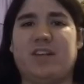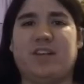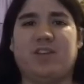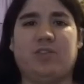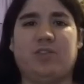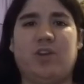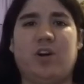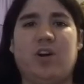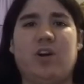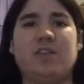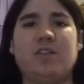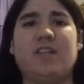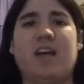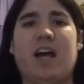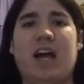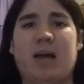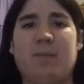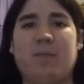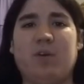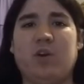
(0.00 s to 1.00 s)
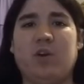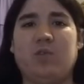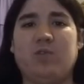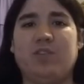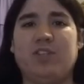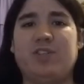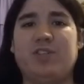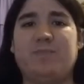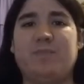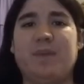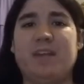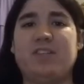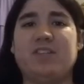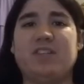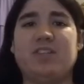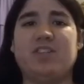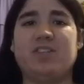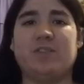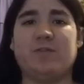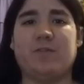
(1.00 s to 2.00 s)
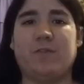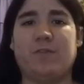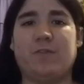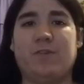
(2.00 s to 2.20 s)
like a long time ago, basically just for